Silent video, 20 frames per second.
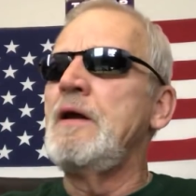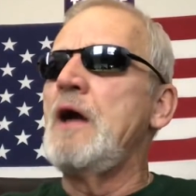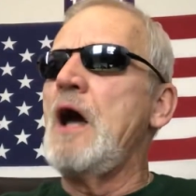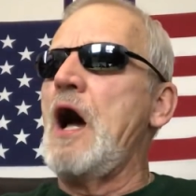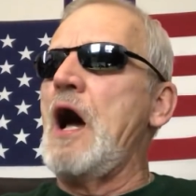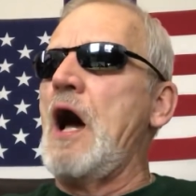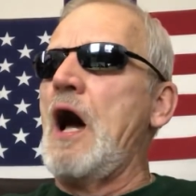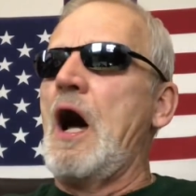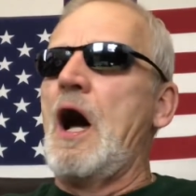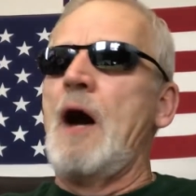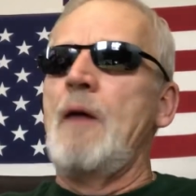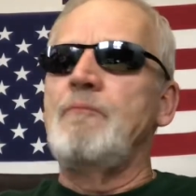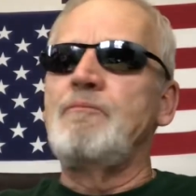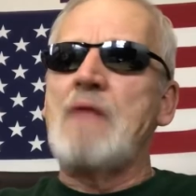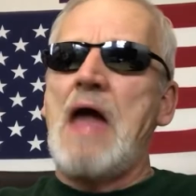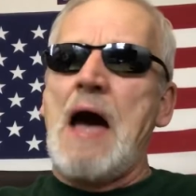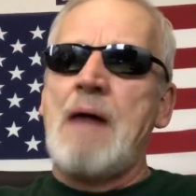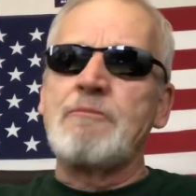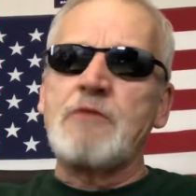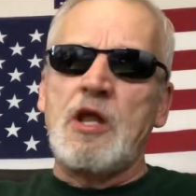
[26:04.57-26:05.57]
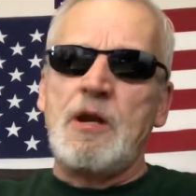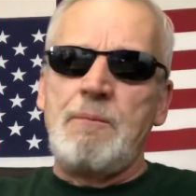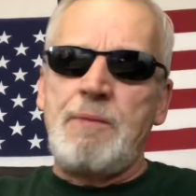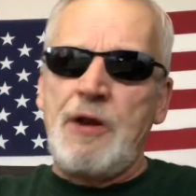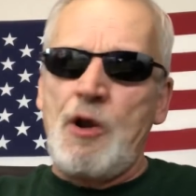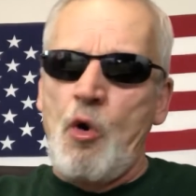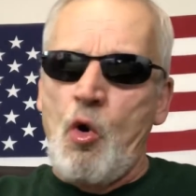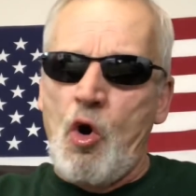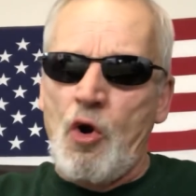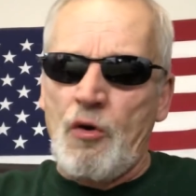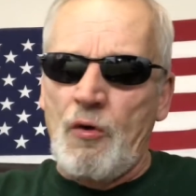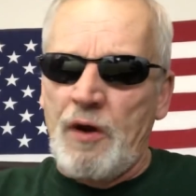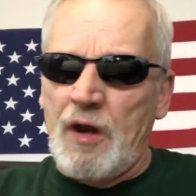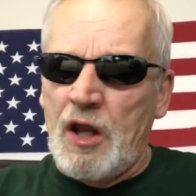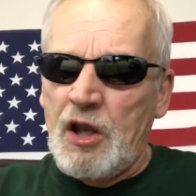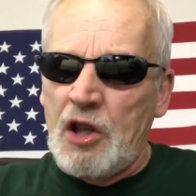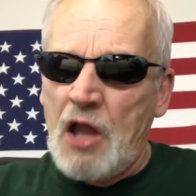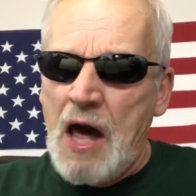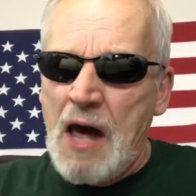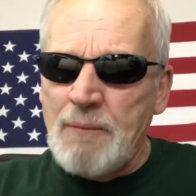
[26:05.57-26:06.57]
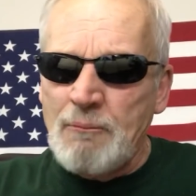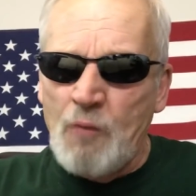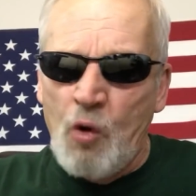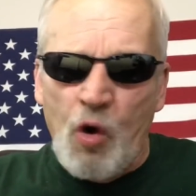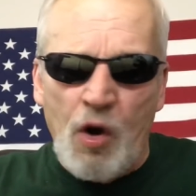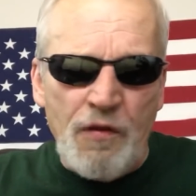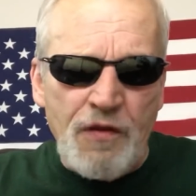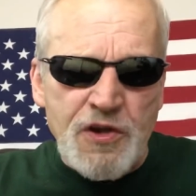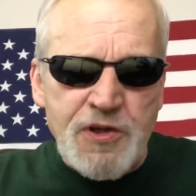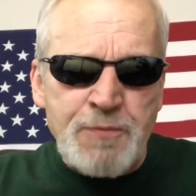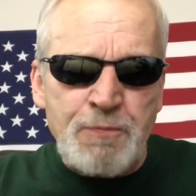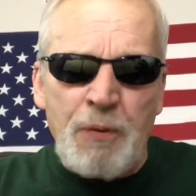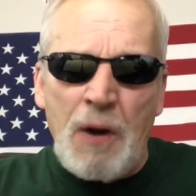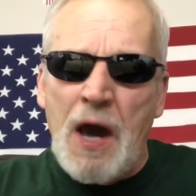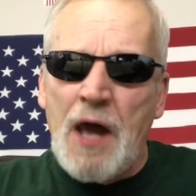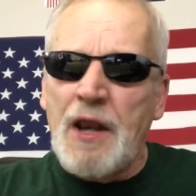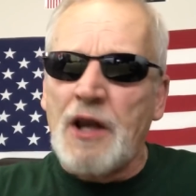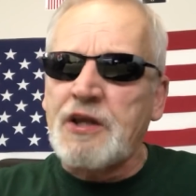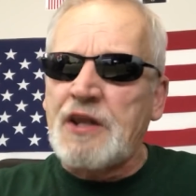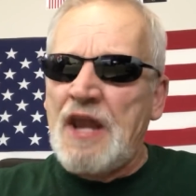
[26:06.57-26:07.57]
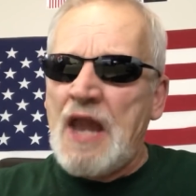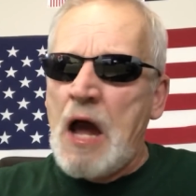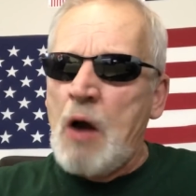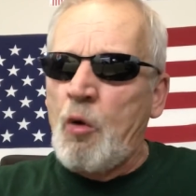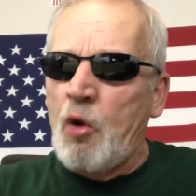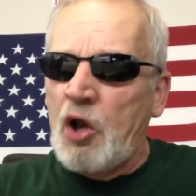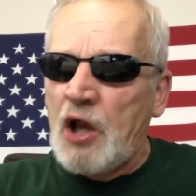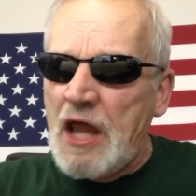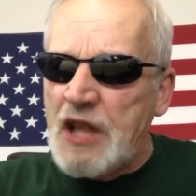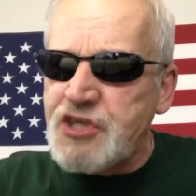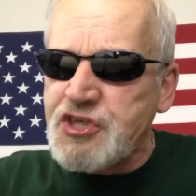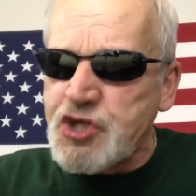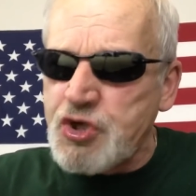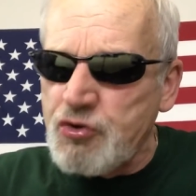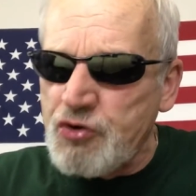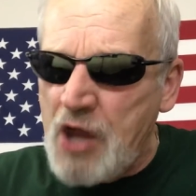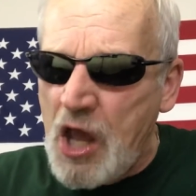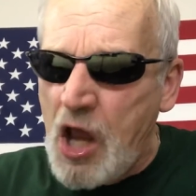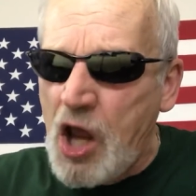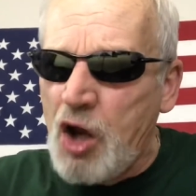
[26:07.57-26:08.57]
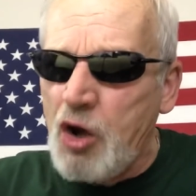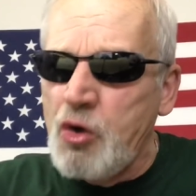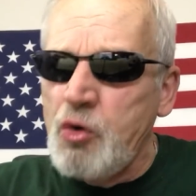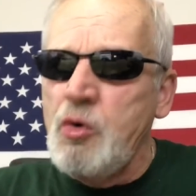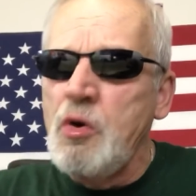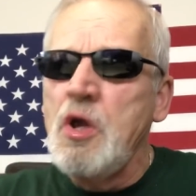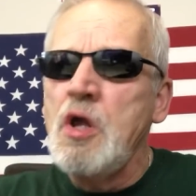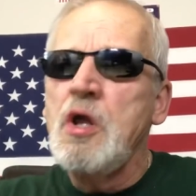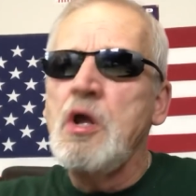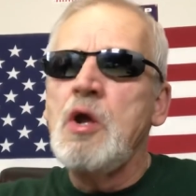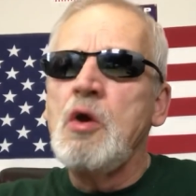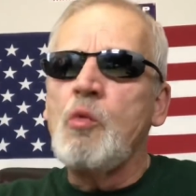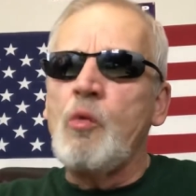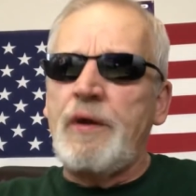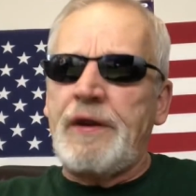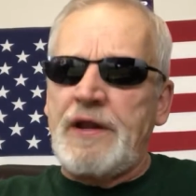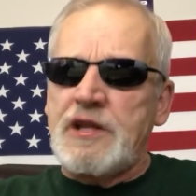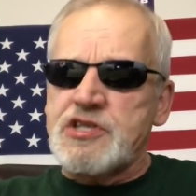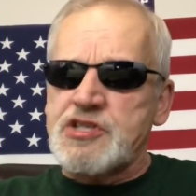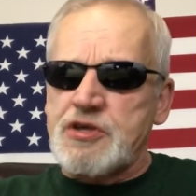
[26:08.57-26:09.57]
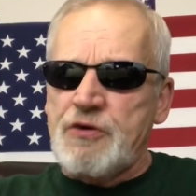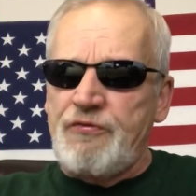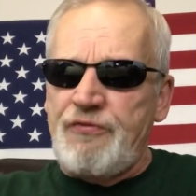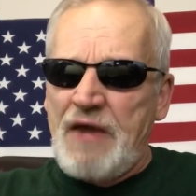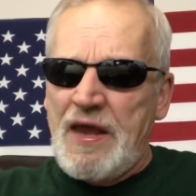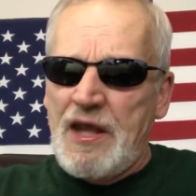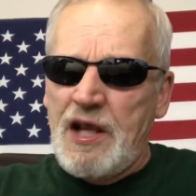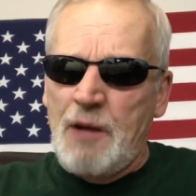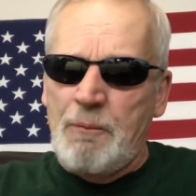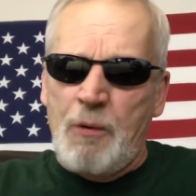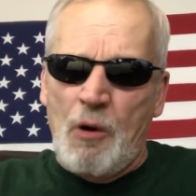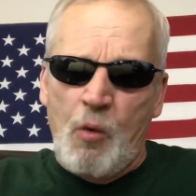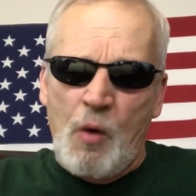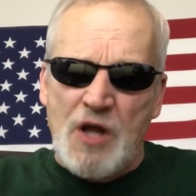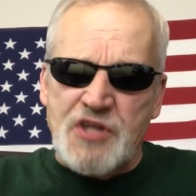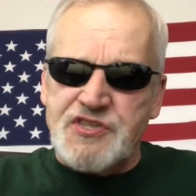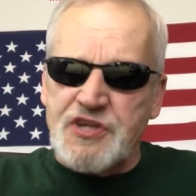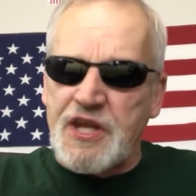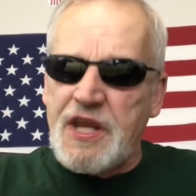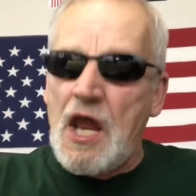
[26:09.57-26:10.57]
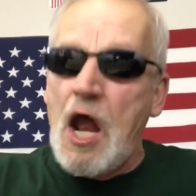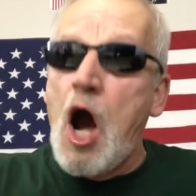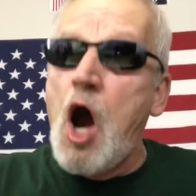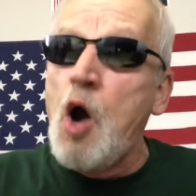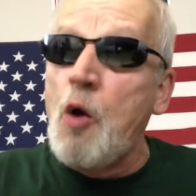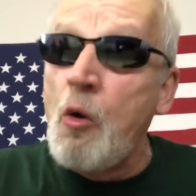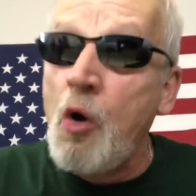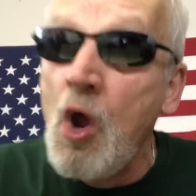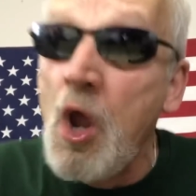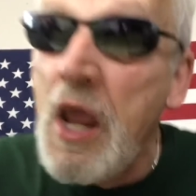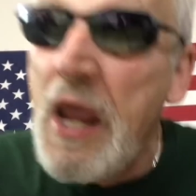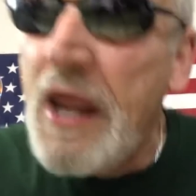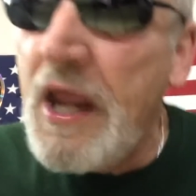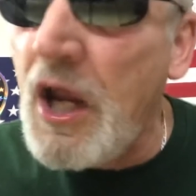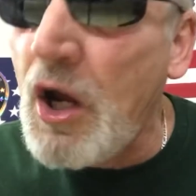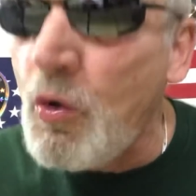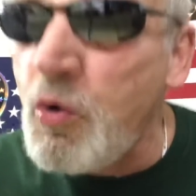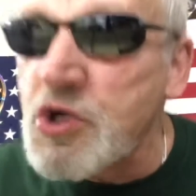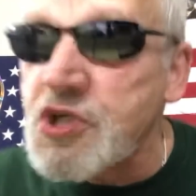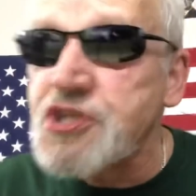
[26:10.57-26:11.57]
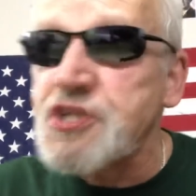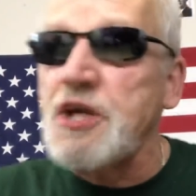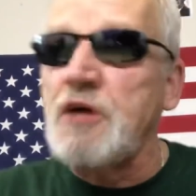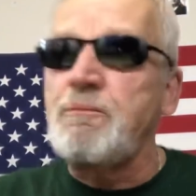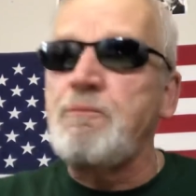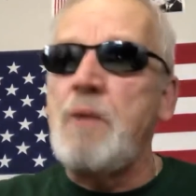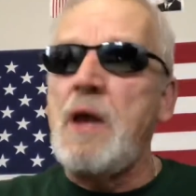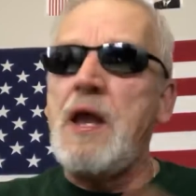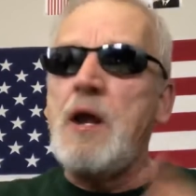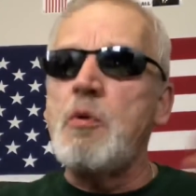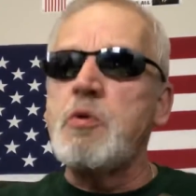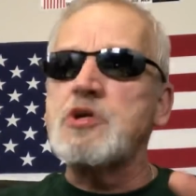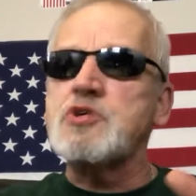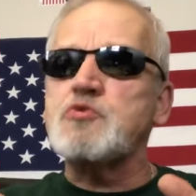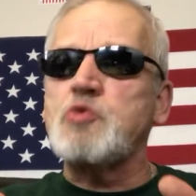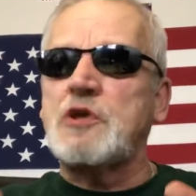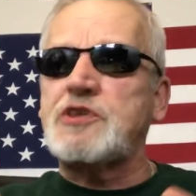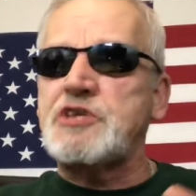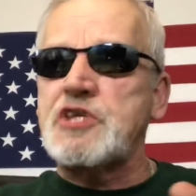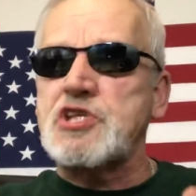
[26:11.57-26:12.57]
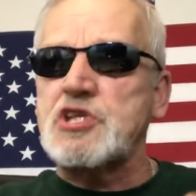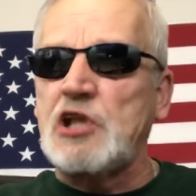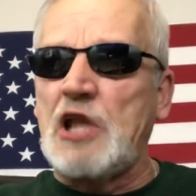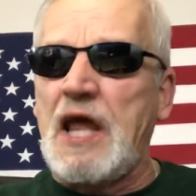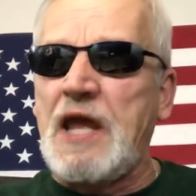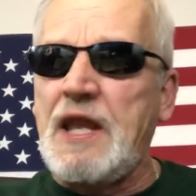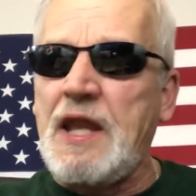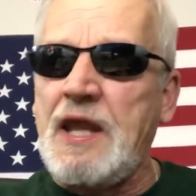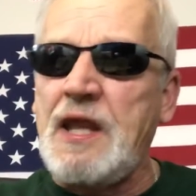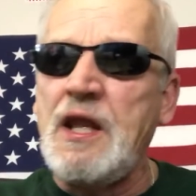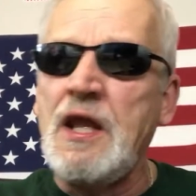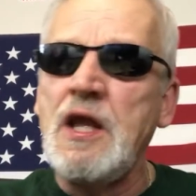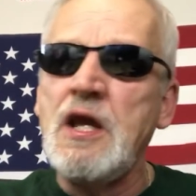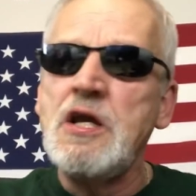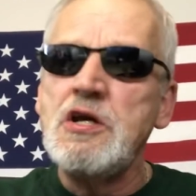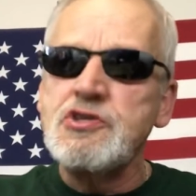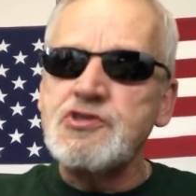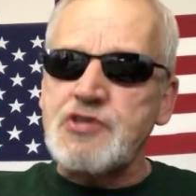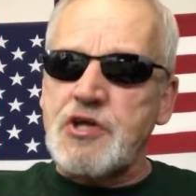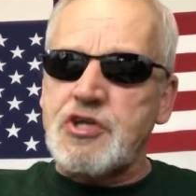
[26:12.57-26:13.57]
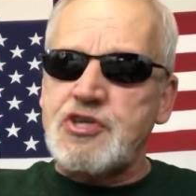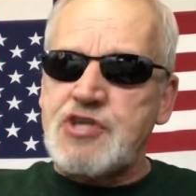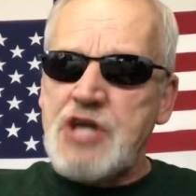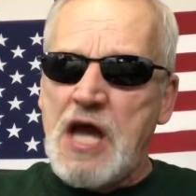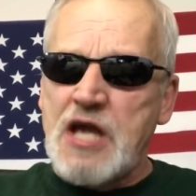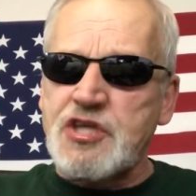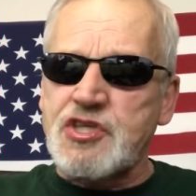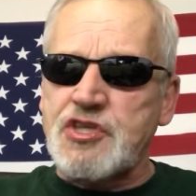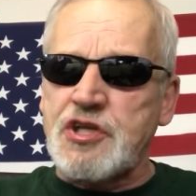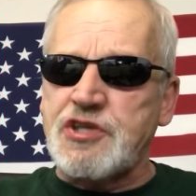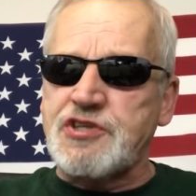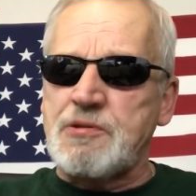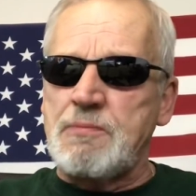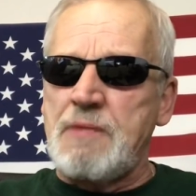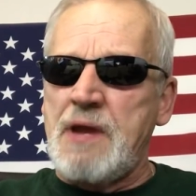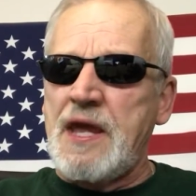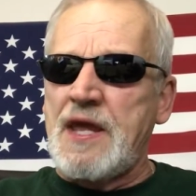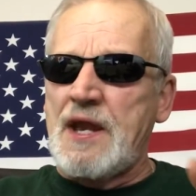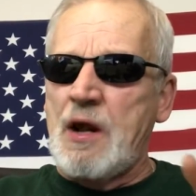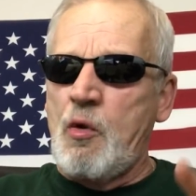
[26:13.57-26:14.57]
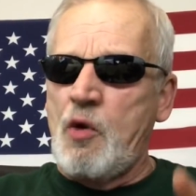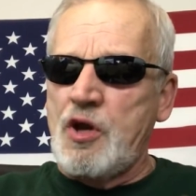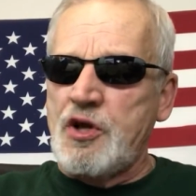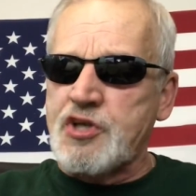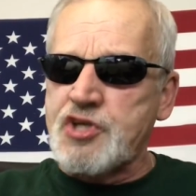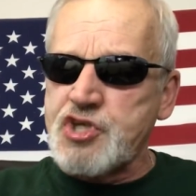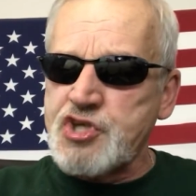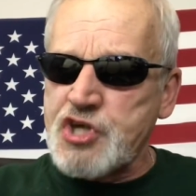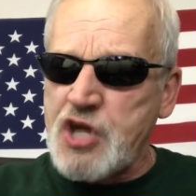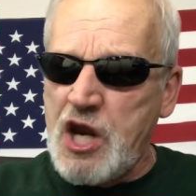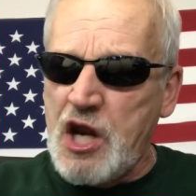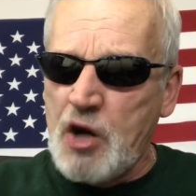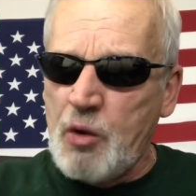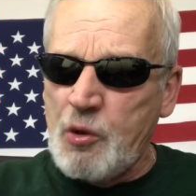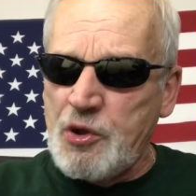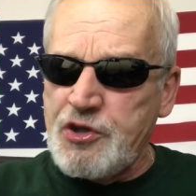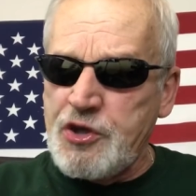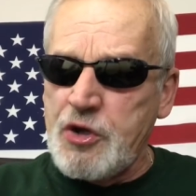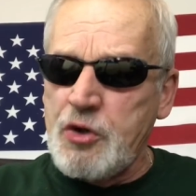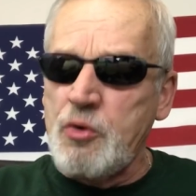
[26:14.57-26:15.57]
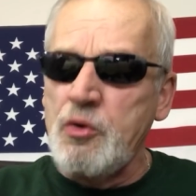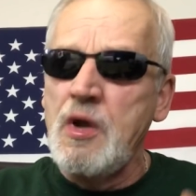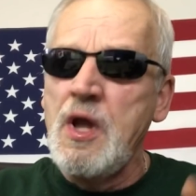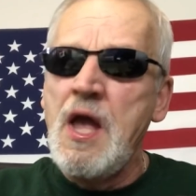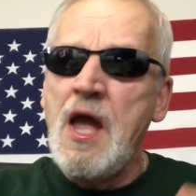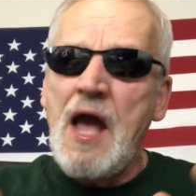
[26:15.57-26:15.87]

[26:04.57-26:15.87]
I'm going to be ordering a lot more of this product, and I will let you know when it's available once again. Oh, here was what this lady suggested to me, and I wanted to share with you.